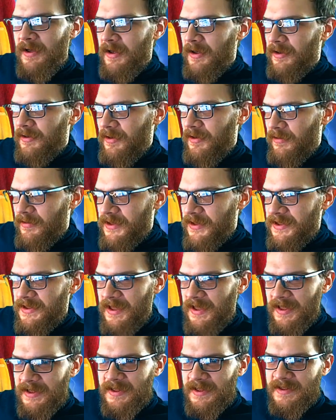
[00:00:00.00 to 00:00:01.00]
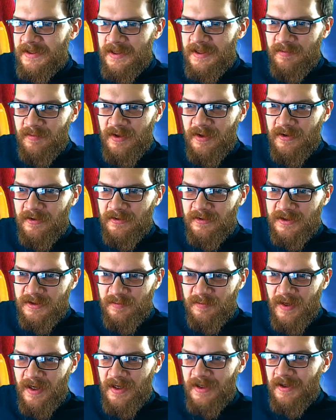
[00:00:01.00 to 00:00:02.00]
Ghost is not a symbiote,
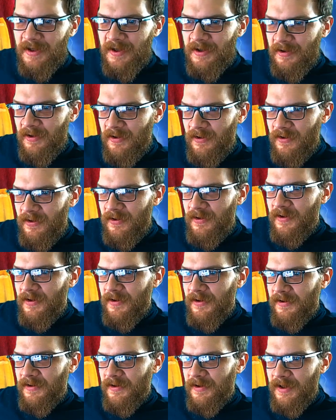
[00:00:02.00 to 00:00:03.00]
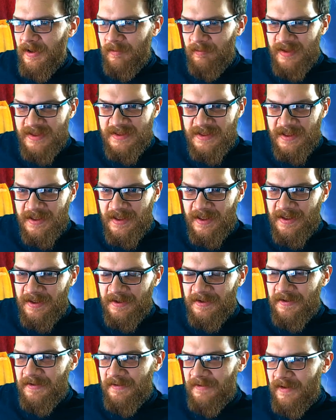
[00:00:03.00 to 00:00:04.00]
spider, or a Mystic
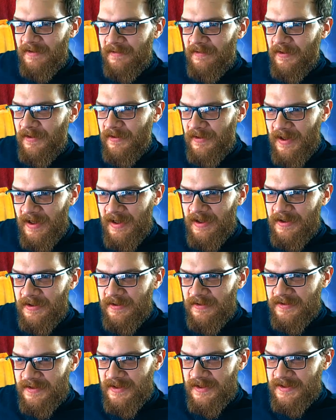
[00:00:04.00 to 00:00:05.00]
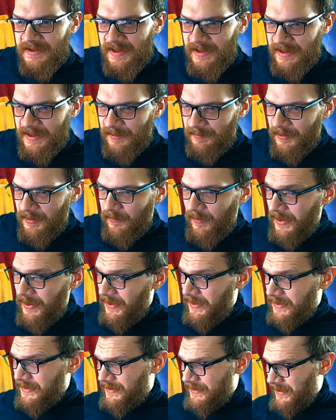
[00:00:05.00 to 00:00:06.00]
character, therefore you can't use this setup. And
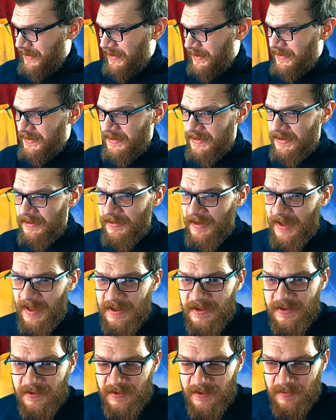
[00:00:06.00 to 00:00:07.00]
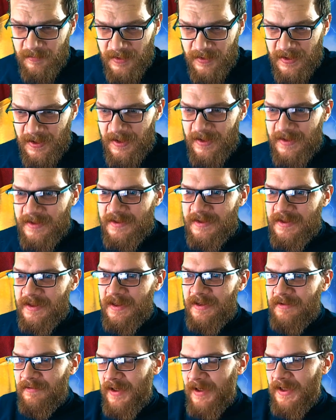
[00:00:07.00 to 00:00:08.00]
Variant six, you can do it, because
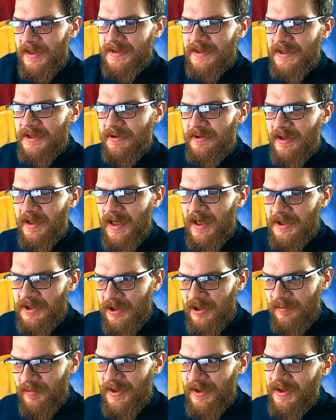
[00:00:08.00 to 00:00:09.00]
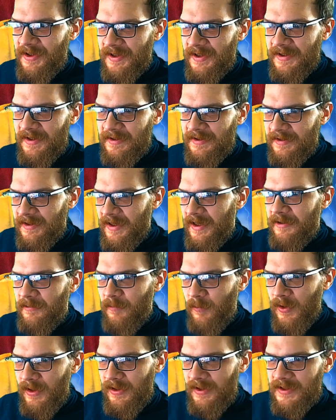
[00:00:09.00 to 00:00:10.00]
in Variant six you can actually bring in
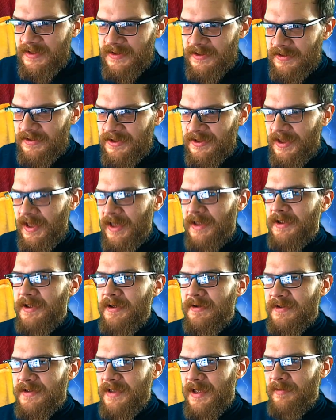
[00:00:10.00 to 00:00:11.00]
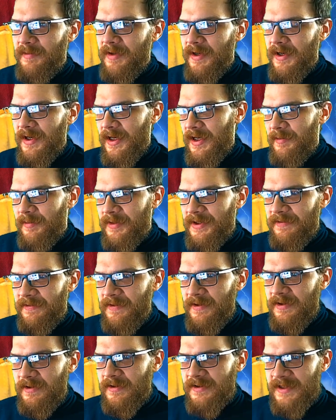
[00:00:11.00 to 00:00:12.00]
non-villains, you just can't use them. But if
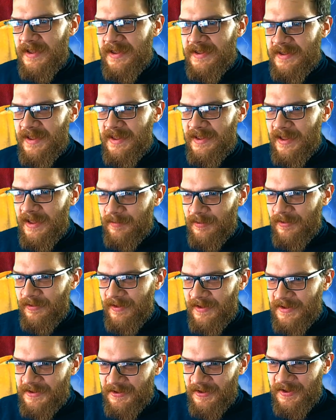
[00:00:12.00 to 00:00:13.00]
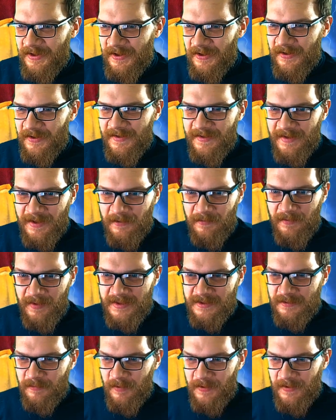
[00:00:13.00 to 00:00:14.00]
you use this setup, you literally go in the
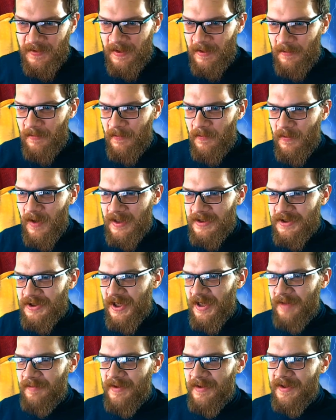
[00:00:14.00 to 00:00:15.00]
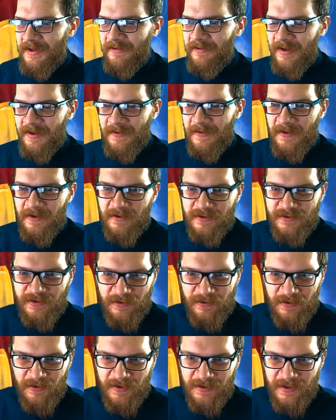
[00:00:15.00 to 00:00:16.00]
quest with one champion. If anything goes
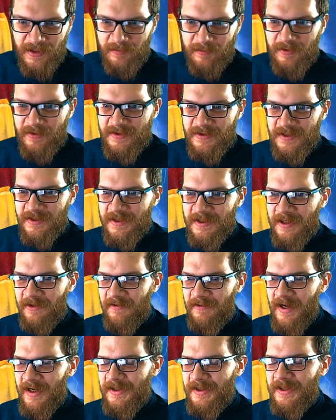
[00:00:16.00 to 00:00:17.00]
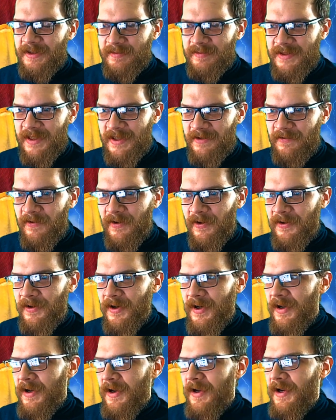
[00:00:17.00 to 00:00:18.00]
wrong, you end up using a ton of items. Therefore,
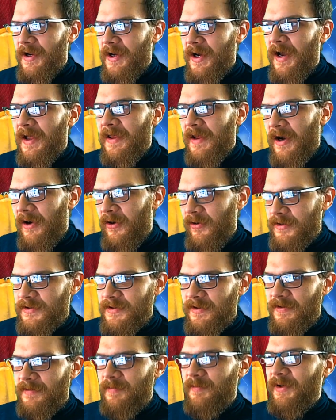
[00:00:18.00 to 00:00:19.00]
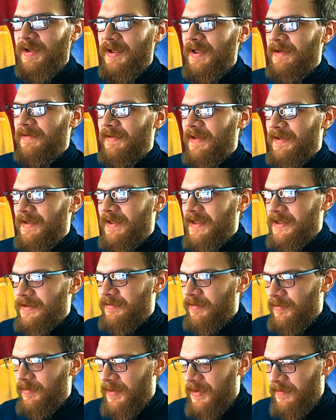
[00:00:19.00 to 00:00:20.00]
I also believe that this
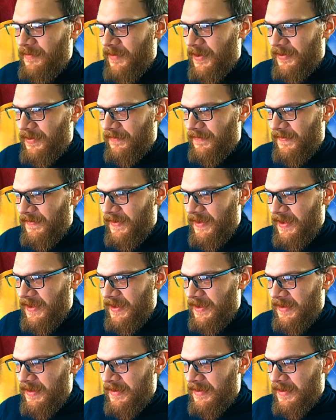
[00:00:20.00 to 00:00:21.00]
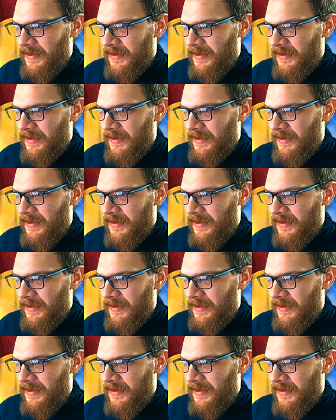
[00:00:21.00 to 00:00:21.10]
would be one of the